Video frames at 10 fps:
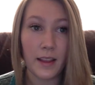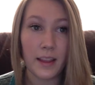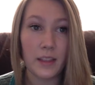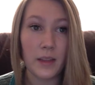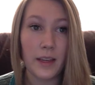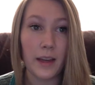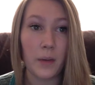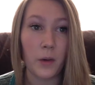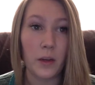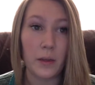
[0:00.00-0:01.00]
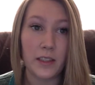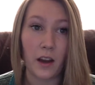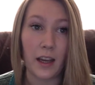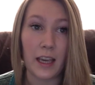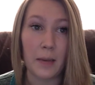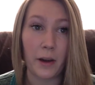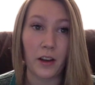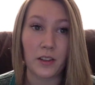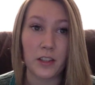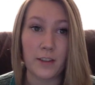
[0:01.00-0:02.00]
This week I'm going to be talking
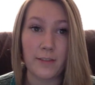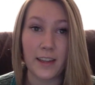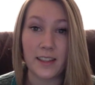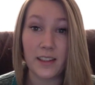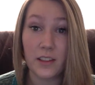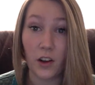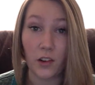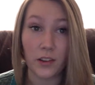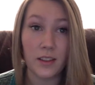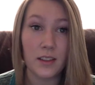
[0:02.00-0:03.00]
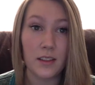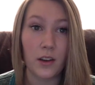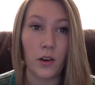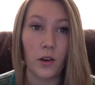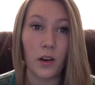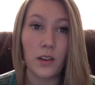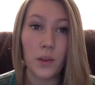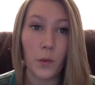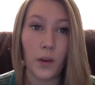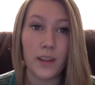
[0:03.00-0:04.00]
about Sir Francis Galton. So,
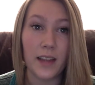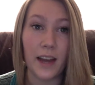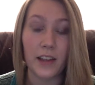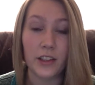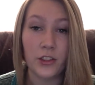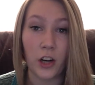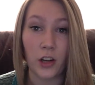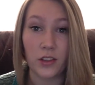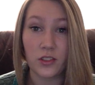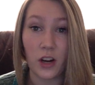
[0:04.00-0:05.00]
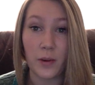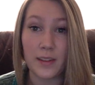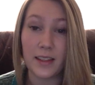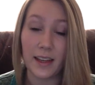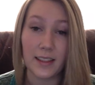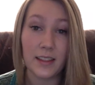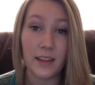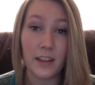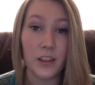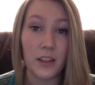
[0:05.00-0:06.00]
Galton was actually Charles Darwin's cousin.
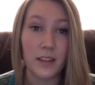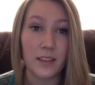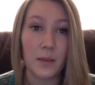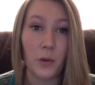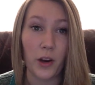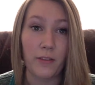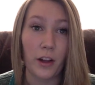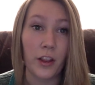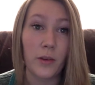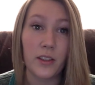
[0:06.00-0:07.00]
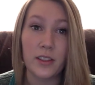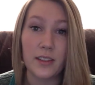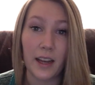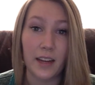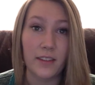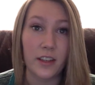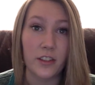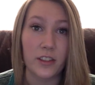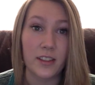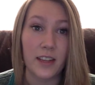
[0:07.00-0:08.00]
They shared the same grandfather, which is kind of
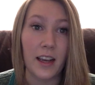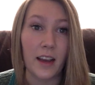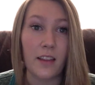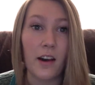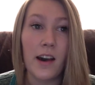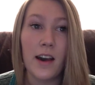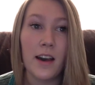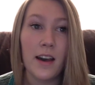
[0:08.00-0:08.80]
interesting, I thought.